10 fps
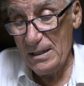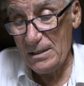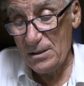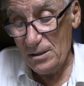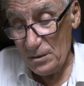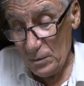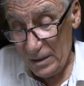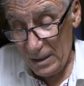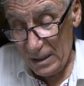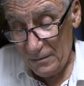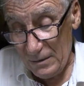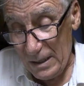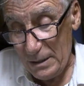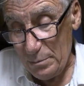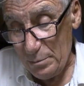It's called The Warrior of
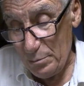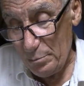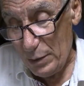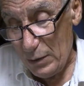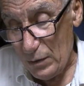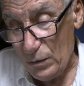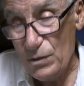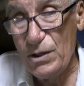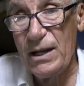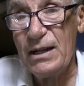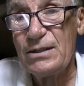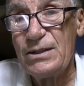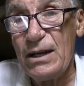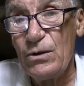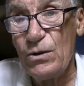Light, Paolo
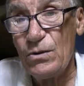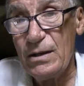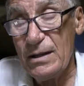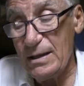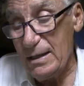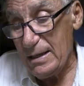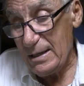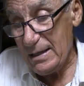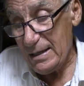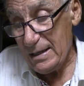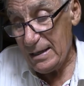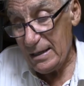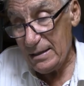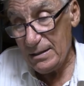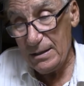Coelho,
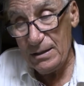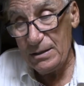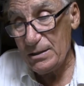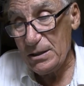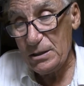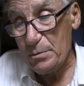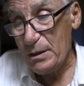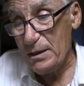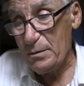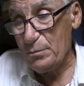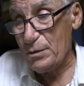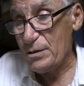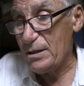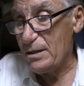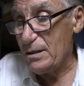and it is a brilliant book.